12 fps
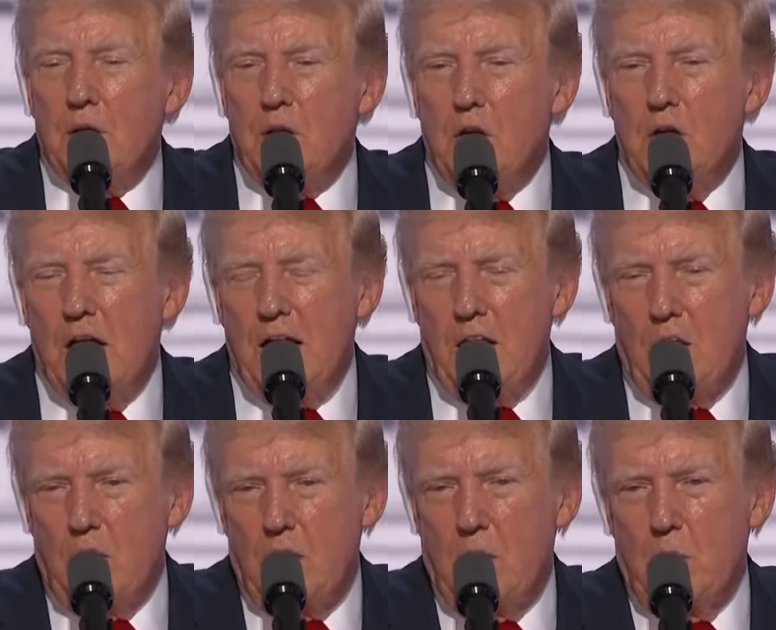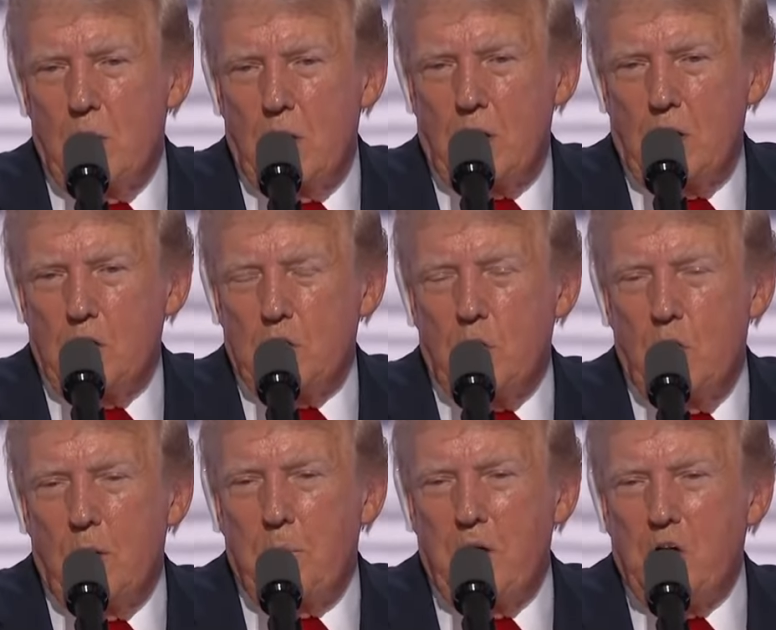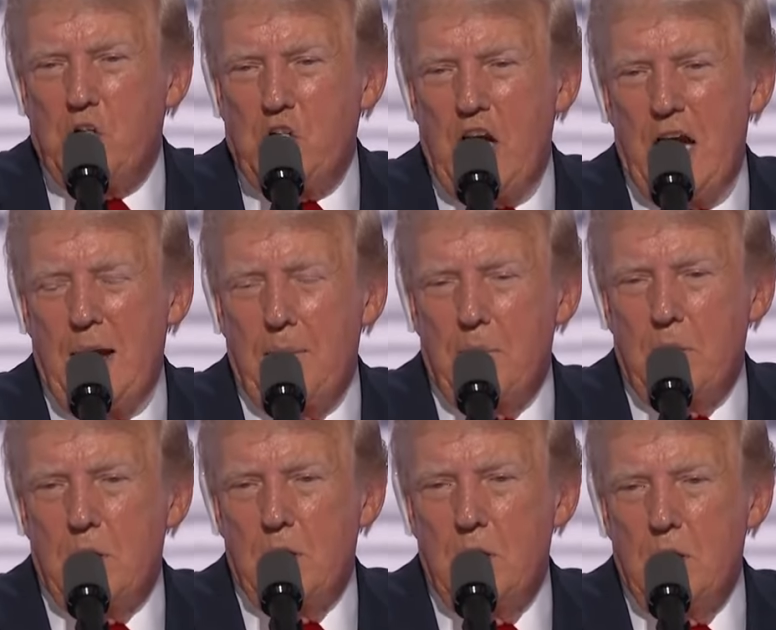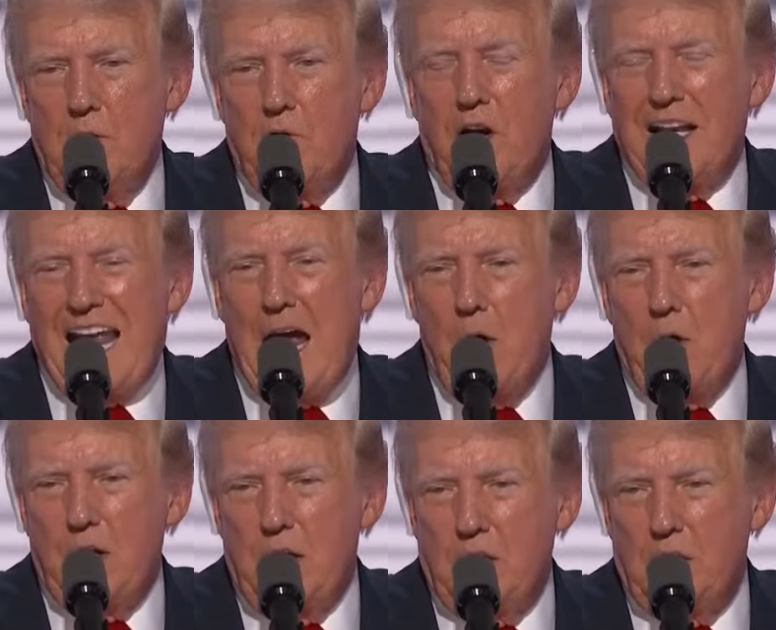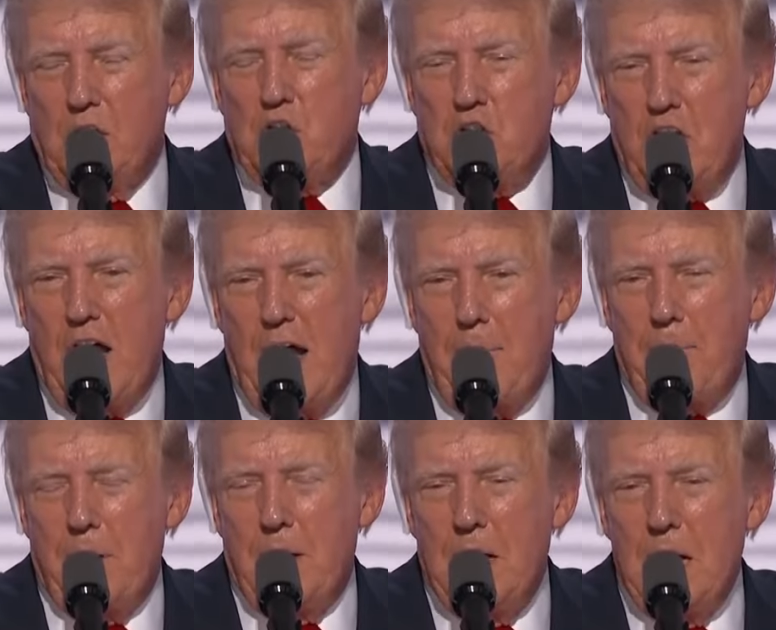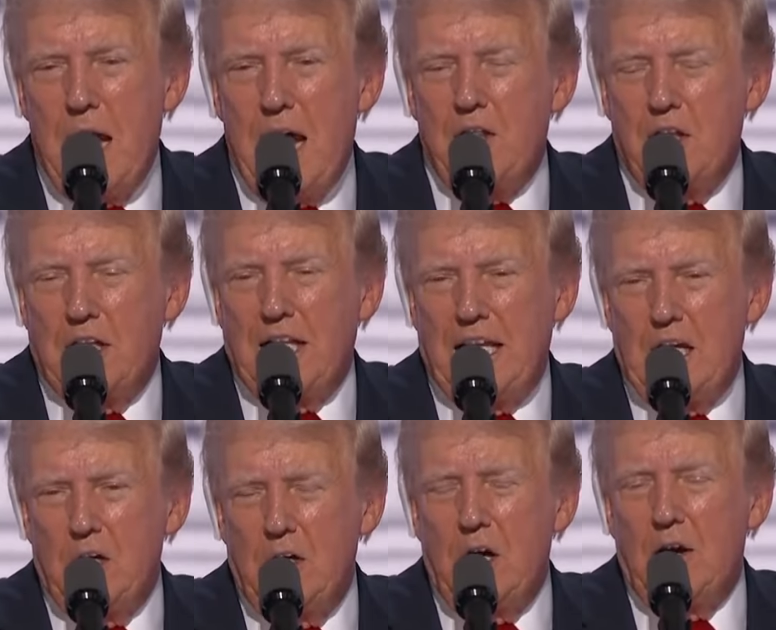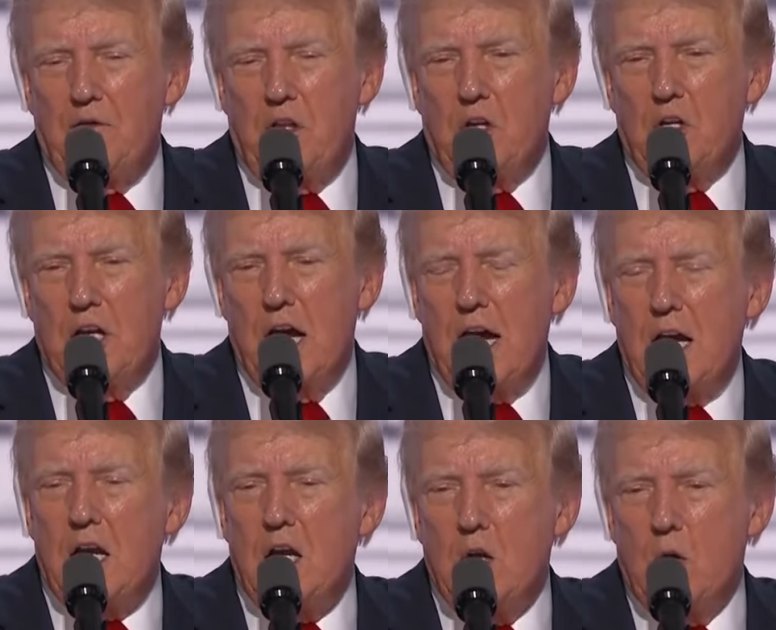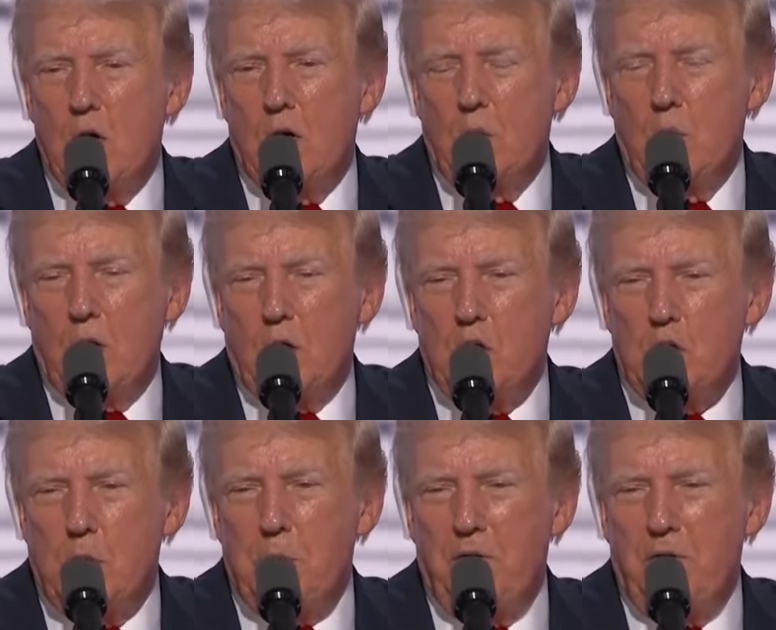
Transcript: The United Auto Workers ought to be ashamed for allowing this to happen. And the leader of the United Auto Workers should